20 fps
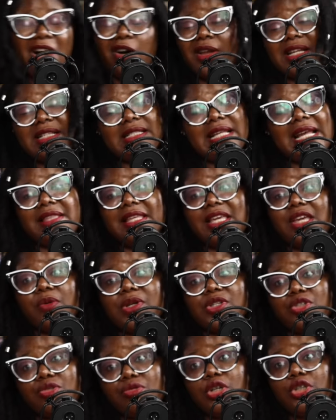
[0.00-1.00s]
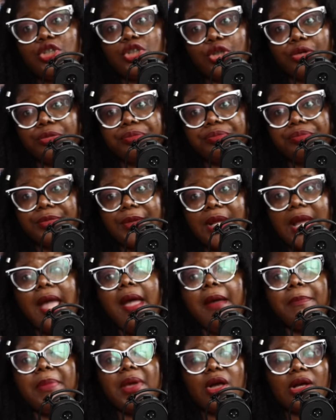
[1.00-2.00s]
Honestly, I think it was the wrong show.
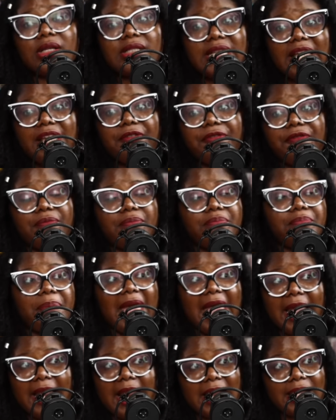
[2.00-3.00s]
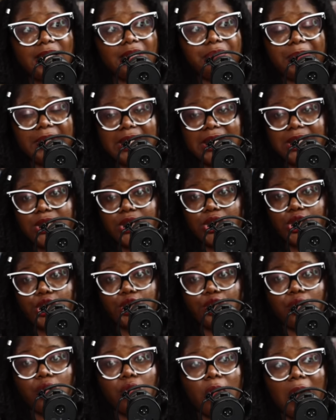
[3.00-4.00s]
Because if Pen hadn't been in the
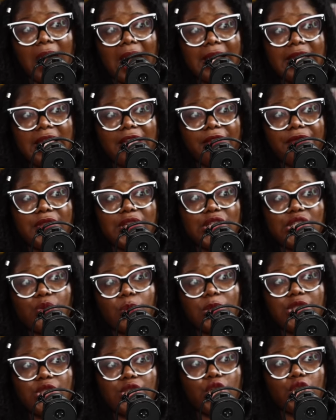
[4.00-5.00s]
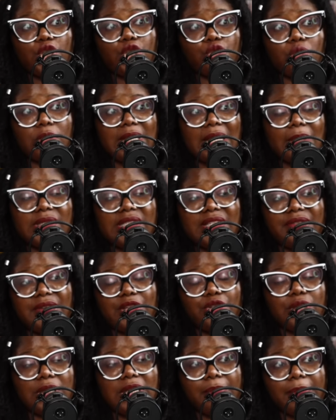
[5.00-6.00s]
show, and if this wasn't a show that was
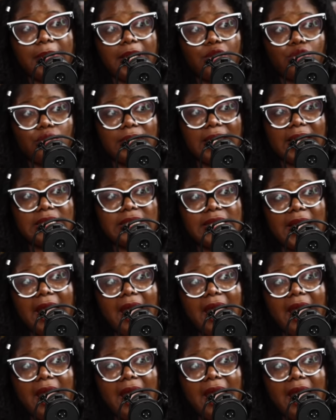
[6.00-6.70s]
eventually meant to get